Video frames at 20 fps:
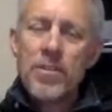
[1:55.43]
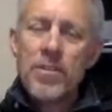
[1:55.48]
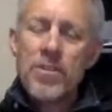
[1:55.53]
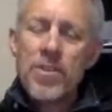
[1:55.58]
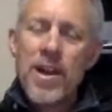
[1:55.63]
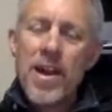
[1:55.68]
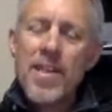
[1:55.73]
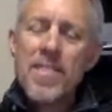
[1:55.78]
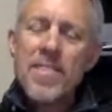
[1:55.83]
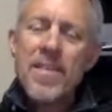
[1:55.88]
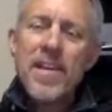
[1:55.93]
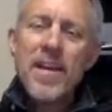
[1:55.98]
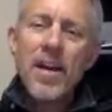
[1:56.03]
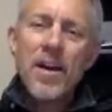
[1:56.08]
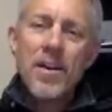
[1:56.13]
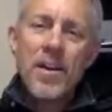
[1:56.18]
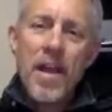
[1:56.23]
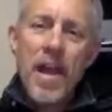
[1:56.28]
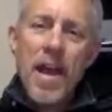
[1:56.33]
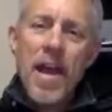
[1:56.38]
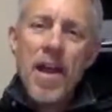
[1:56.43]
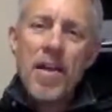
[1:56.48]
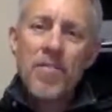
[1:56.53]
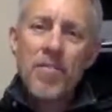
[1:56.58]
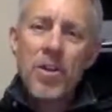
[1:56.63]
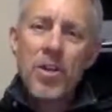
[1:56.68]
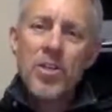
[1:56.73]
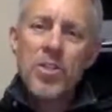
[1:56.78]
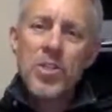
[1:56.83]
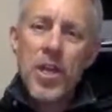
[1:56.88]
So I think on
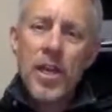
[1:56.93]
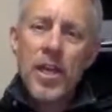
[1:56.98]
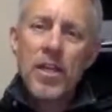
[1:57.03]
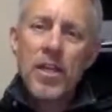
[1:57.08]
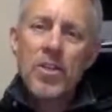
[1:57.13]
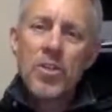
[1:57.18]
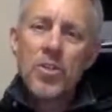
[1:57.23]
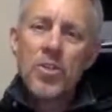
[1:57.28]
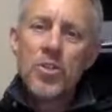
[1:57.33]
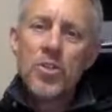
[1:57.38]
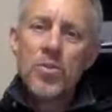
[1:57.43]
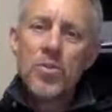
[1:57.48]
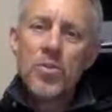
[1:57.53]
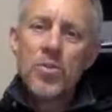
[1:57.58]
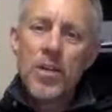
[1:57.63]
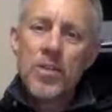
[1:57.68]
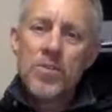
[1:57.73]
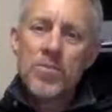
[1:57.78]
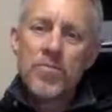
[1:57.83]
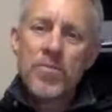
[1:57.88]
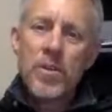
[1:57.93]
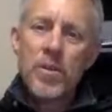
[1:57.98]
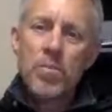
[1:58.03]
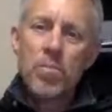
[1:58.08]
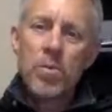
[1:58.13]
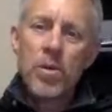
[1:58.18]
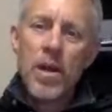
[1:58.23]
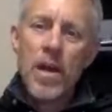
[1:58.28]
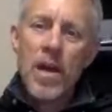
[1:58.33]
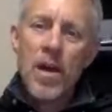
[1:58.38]
average, I could do 2,000 feet
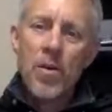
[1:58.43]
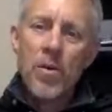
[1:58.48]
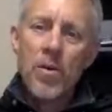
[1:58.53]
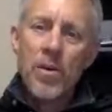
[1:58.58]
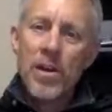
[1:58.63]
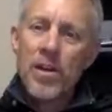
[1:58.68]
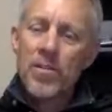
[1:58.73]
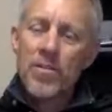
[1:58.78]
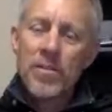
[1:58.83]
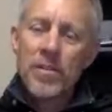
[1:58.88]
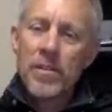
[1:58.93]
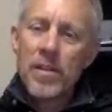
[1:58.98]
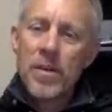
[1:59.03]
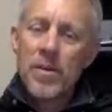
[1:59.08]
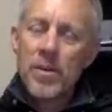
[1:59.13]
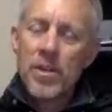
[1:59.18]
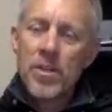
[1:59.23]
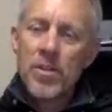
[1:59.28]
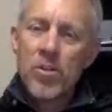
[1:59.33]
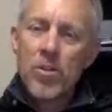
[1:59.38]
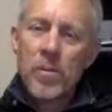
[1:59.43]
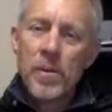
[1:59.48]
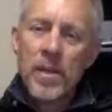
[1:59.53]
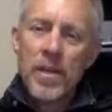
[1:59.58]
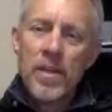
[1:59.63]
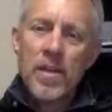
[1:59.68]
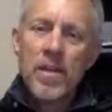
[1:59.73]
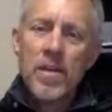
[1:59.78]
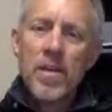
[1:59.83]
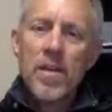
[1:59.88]
per hour. I don't think that would kill me,